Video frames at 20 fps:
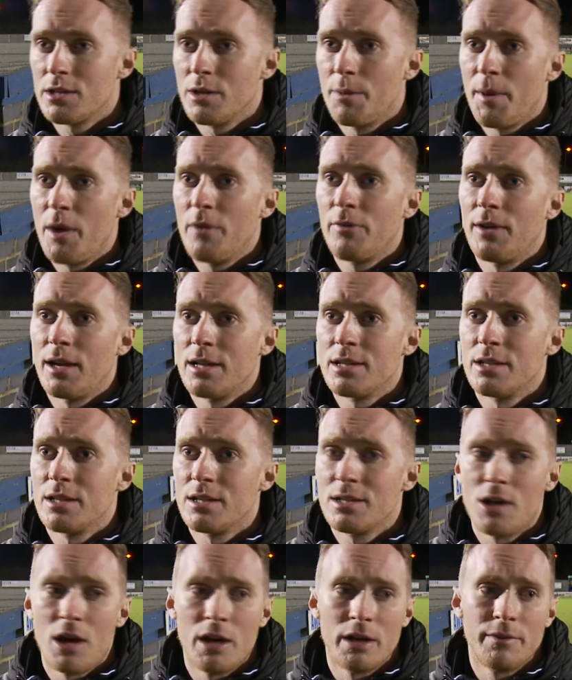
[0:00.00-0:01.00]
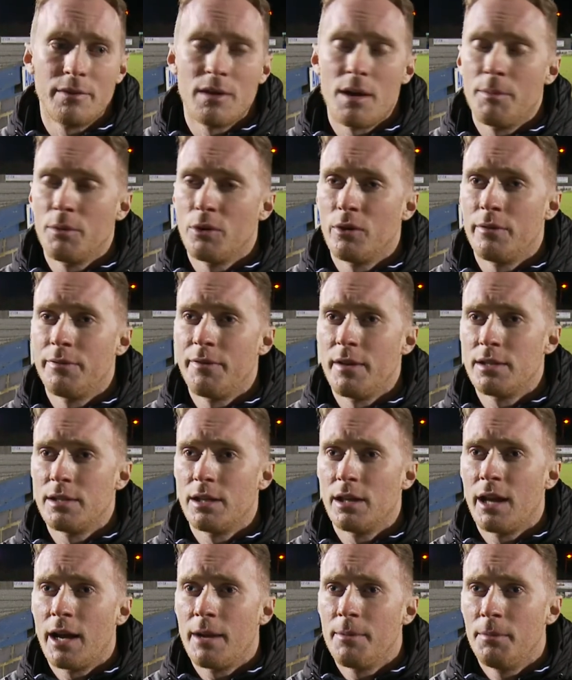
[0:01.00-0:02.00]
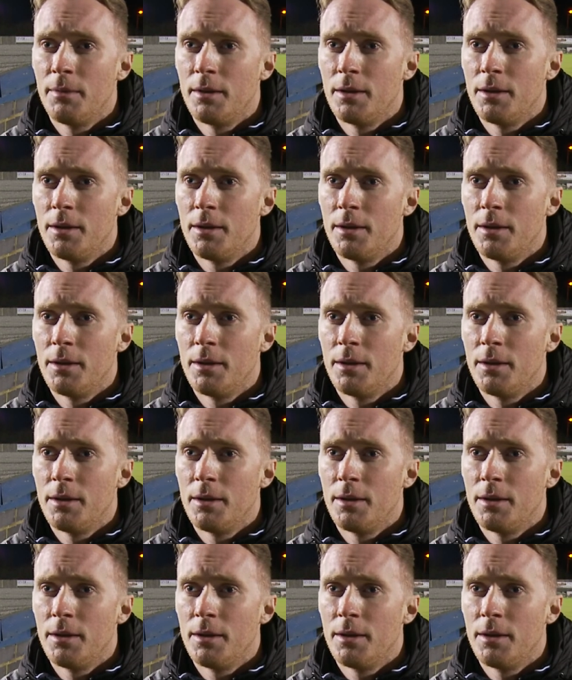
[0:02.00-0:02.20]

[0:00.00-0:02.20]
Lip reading: So both lads that signed have come on and affected the game.